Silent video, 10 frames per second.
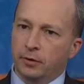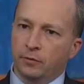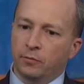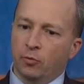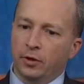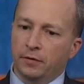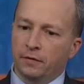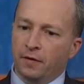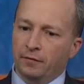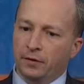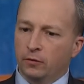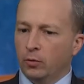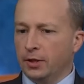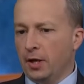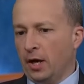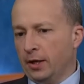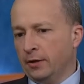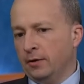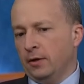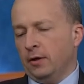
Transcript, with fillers: He was born in seventeen twenty-nine.